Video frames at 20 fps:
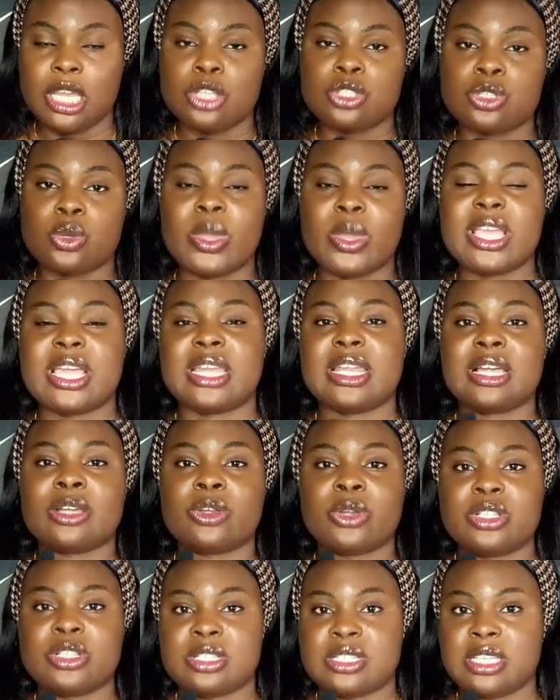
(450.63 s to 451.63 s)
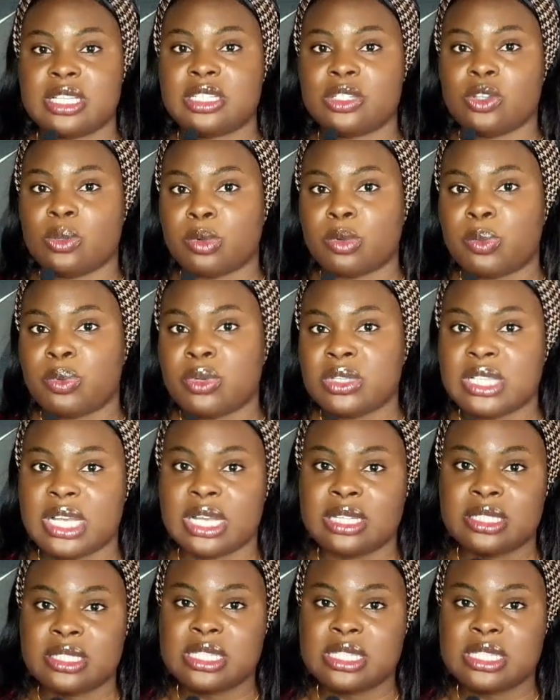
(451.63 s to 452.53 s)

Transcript: So when you're not going to send in your proposal,